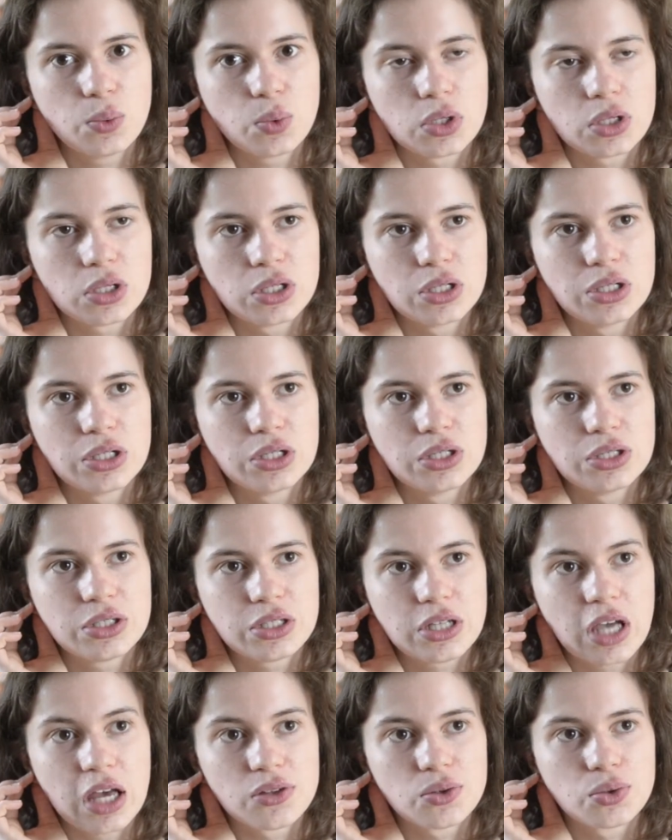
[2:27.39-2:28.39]
were
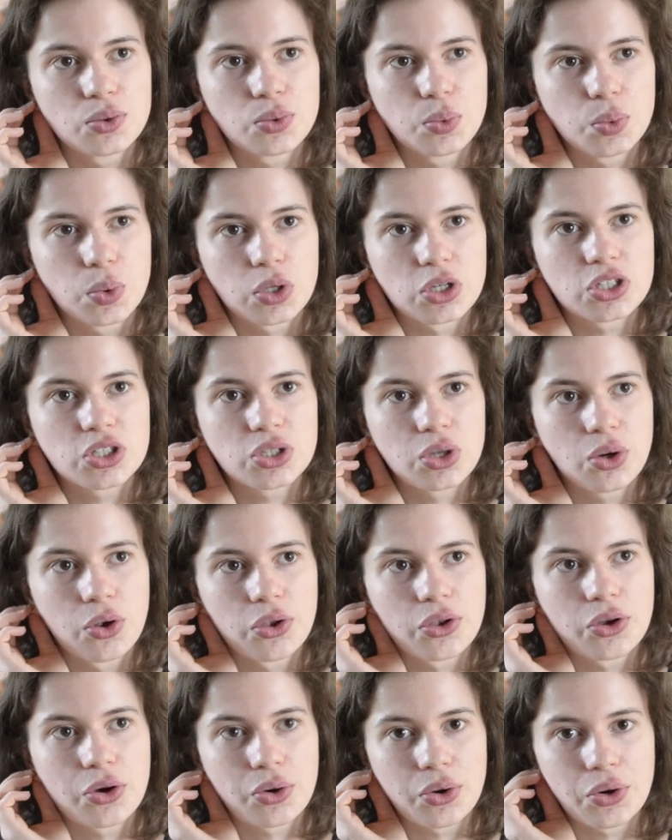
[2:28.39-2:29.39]
together was
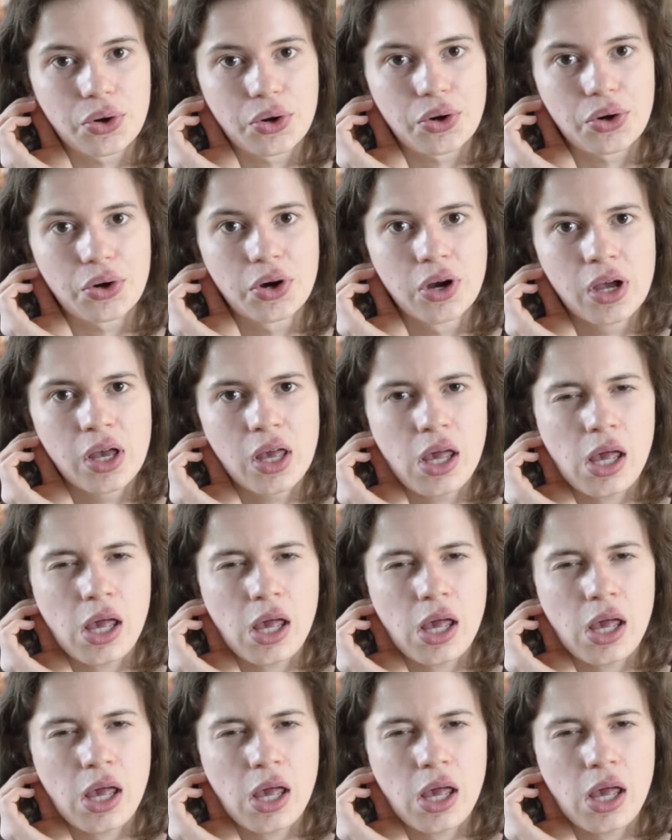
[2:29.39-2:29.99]
on her